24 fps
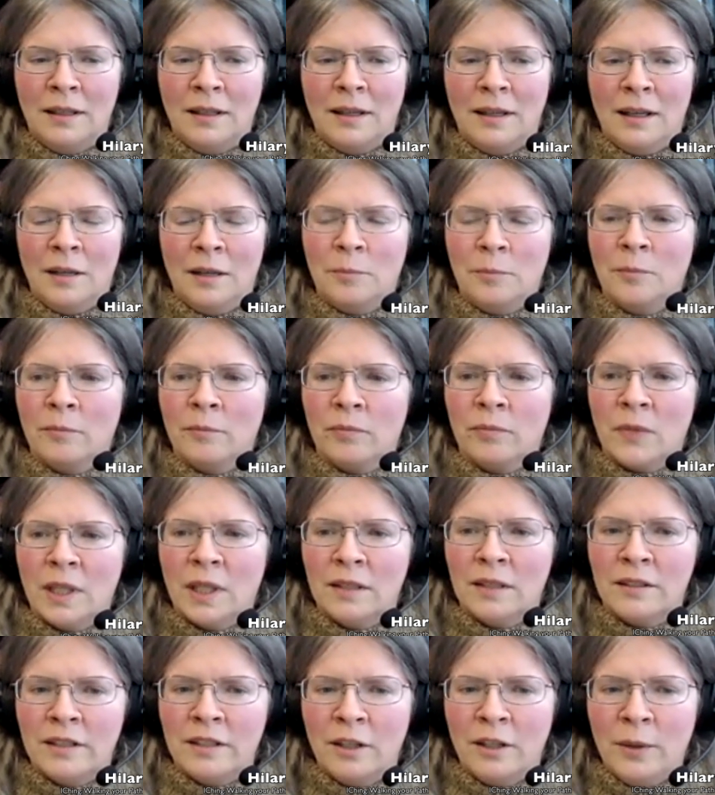Um,
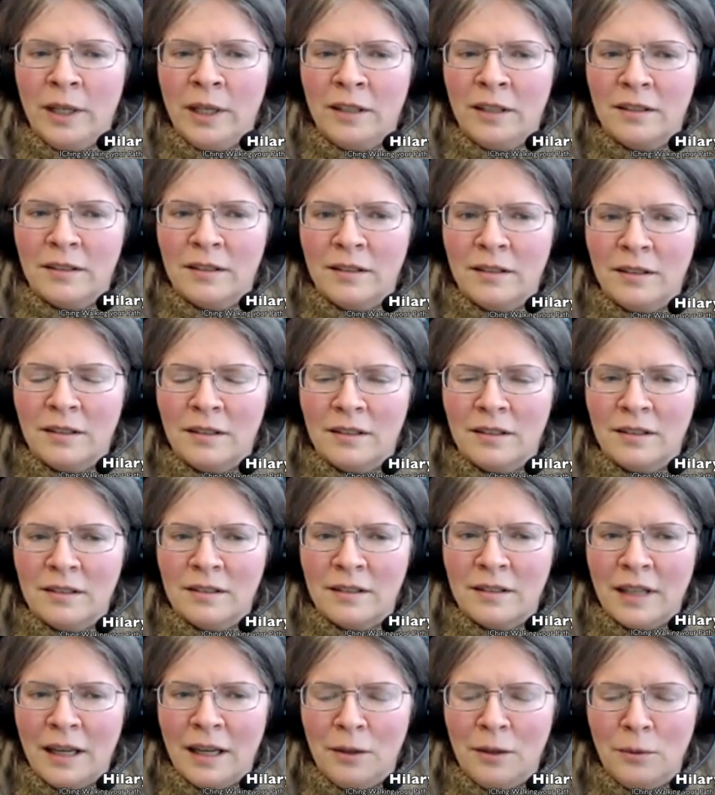so it's the
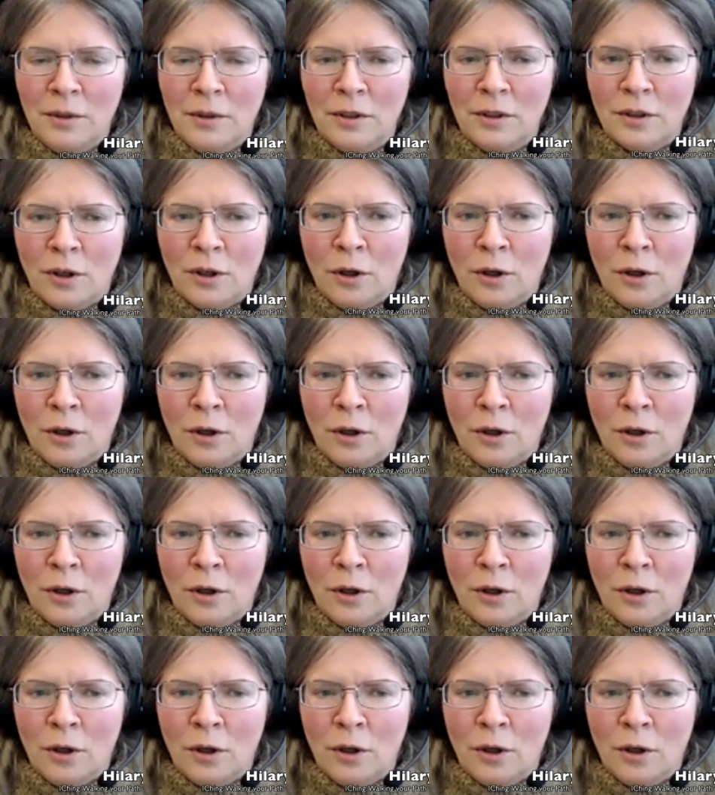sound